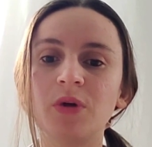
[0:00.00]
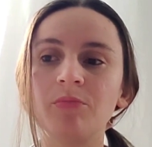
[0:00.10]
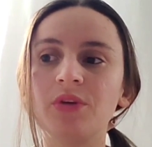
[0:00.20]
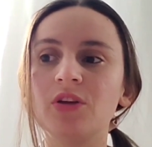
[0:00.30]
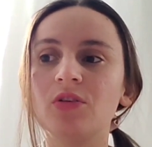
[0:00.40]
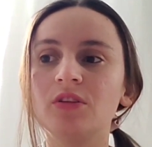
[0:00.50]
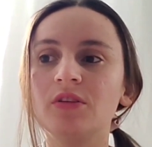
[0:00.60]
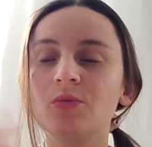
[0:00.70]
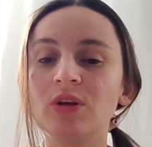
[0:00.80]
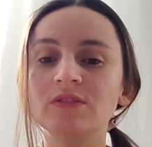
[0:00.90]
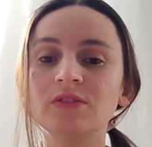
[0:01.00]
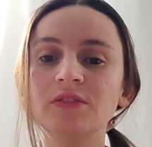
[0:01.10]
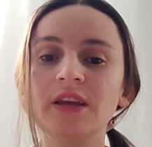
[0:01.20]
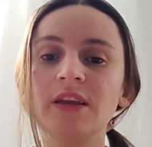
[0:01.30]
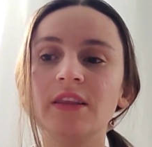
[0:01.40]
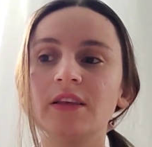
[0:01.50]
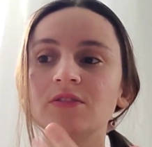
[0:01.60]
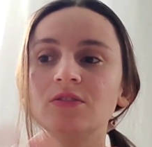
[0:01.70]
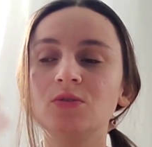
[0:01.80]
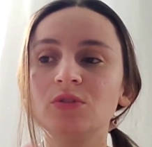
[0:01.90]
pumping only once a day, and
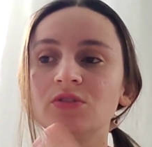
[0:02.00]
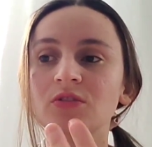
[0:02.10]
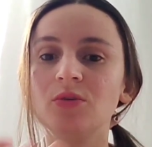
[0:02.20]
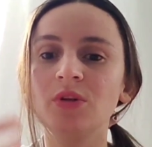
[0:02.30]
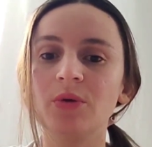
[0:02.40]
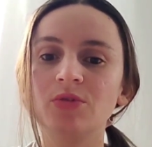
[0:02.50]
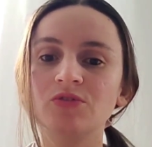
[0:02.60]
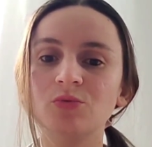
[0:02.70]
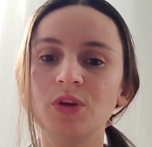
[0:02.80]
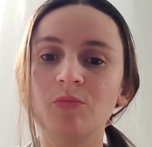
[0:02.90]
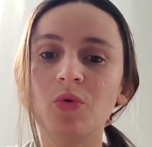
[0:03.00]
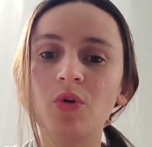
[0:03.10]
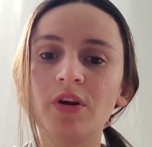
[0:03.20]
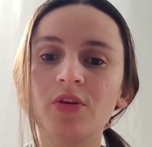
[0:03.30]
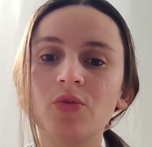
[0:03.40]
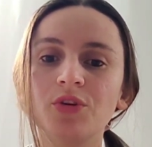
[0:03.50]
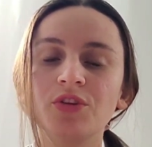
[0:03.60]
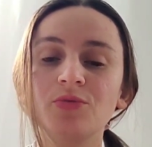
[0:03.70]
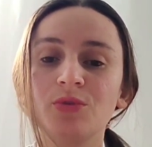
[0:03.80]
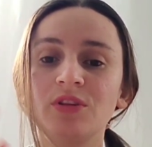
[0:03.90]
then slowly I was doing more
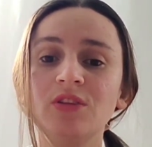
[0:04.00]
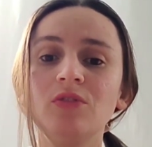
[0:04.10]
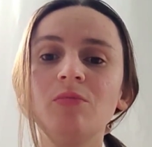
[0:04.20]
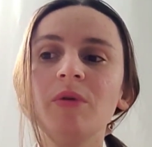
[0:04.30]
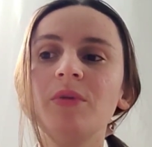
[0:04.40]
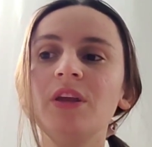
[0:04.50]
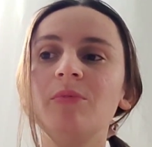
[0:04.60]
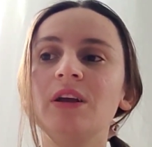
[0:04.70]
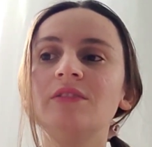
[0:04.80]
according to the need of my baby,